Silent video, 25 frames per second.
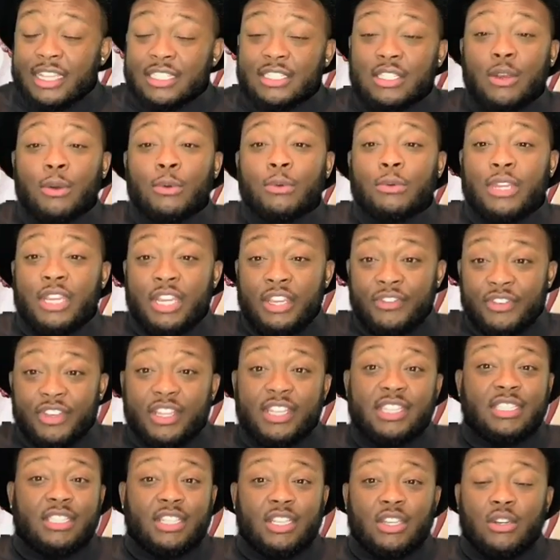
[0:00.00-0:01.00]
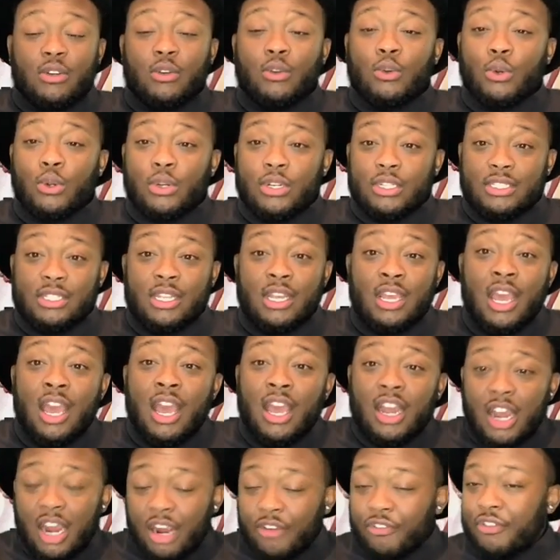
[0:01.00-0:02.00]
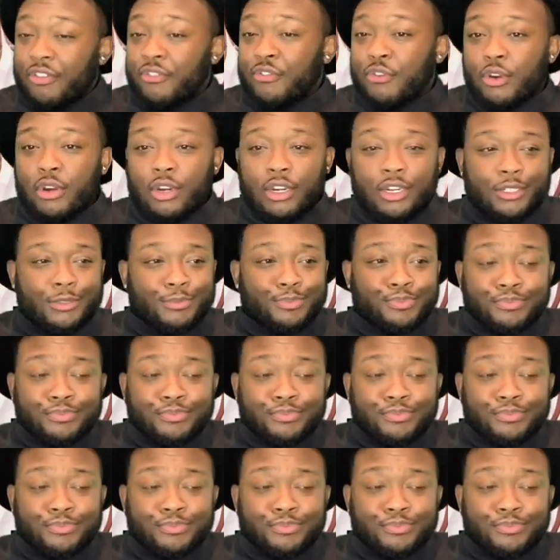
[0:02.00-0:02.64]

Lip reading: So Eva is still, of course, covering for her,